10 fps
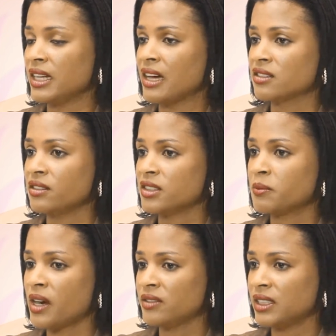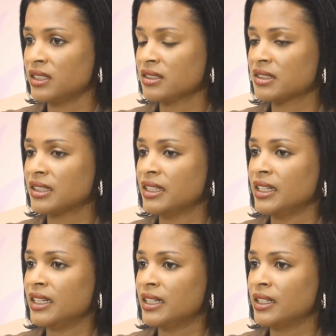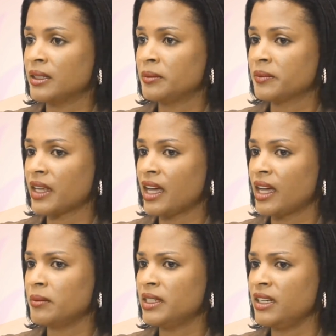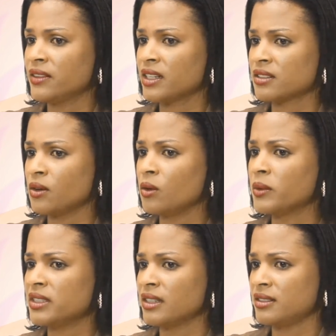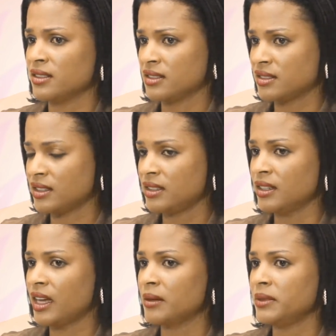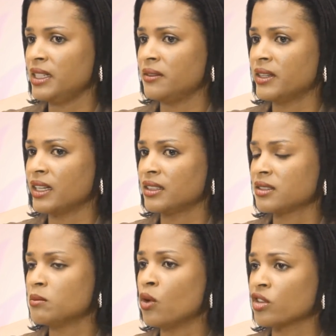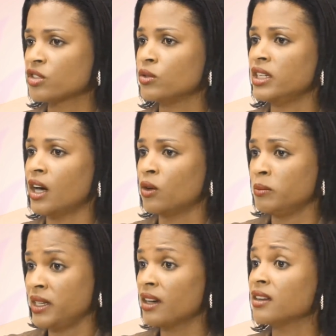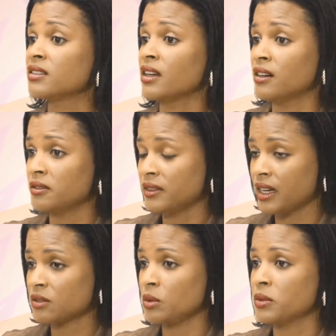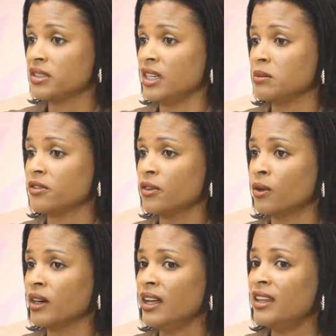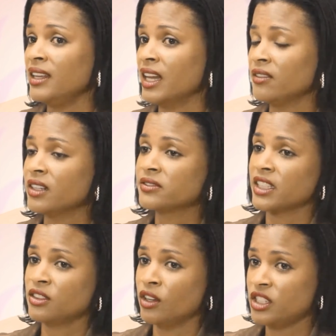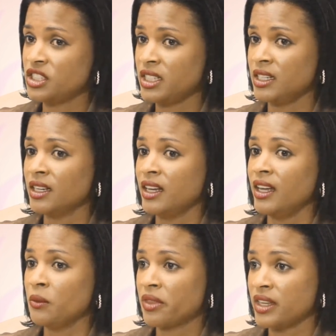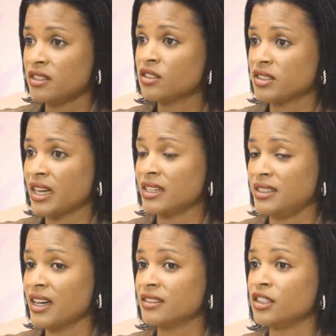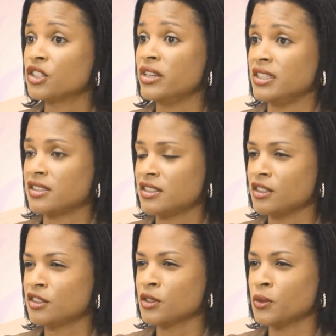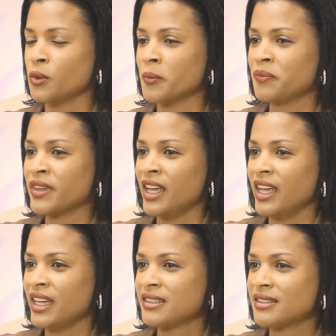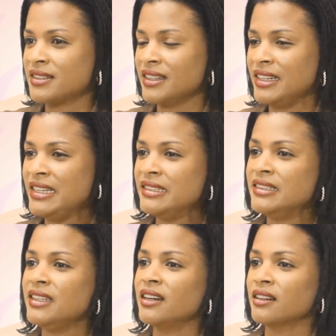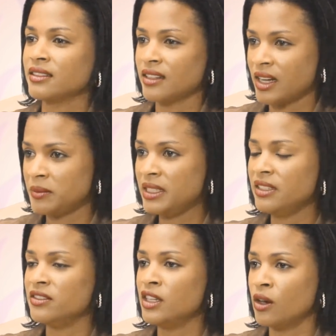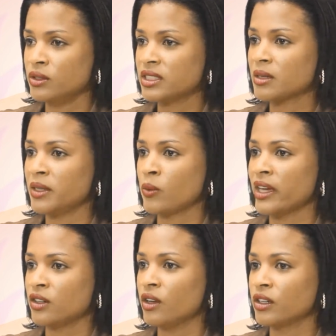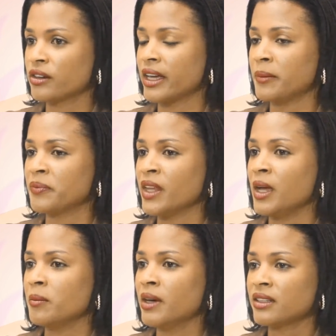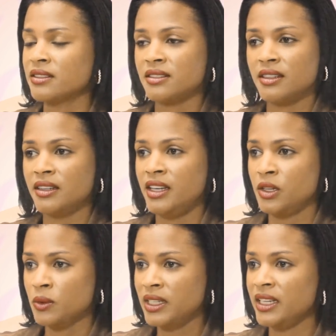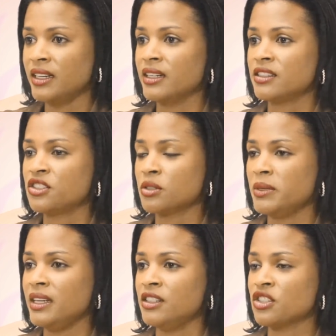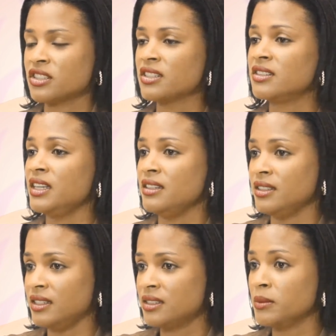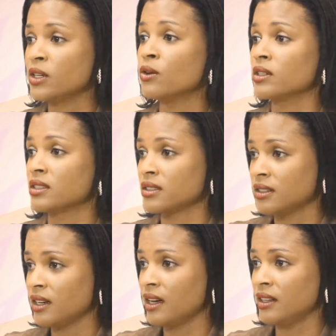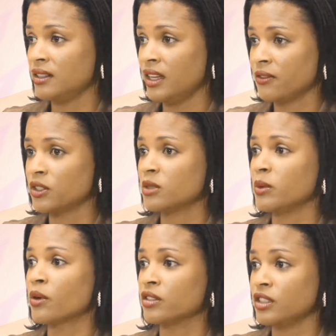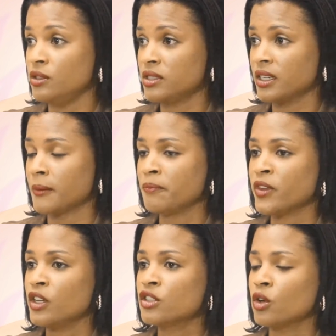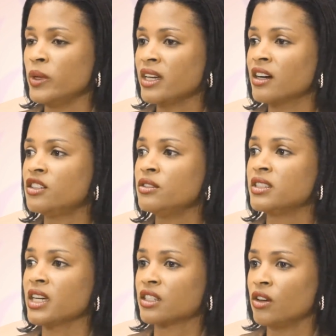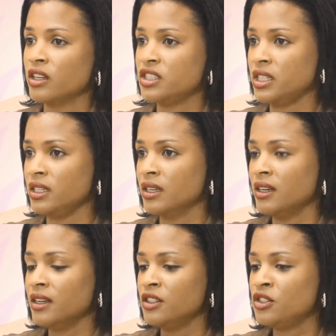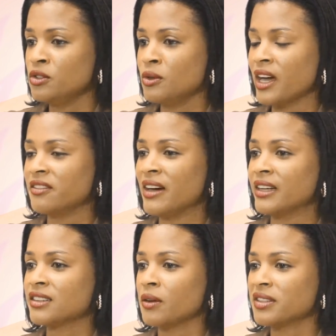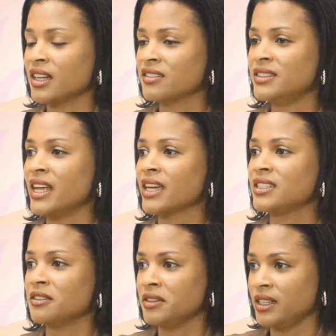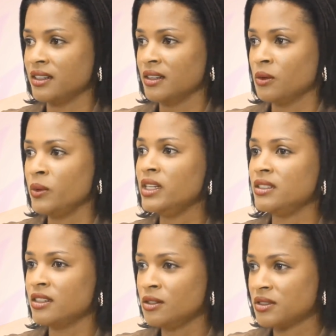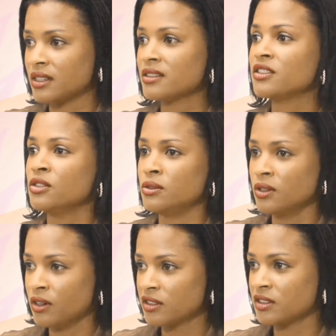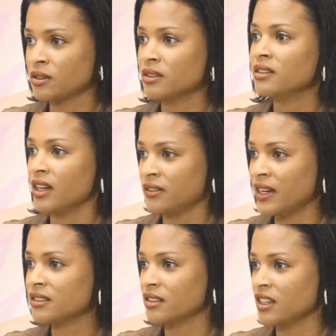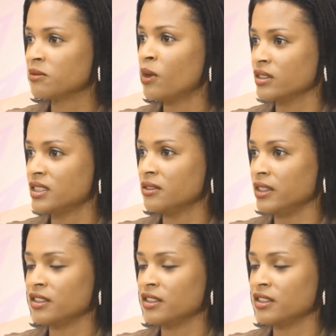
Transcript: As to its prevalence, I believe it has always existed. I believe that it's more so now because of, as we were saying before, the level of technology within society has increased. So it's easier, I believe, now to commit white-collar crime. But equally, it should be just as easy to be caught and therefore to be prosecuted. So we can't use the technology to advance ourselves negatively. We need to use it to also advance ourselves positively.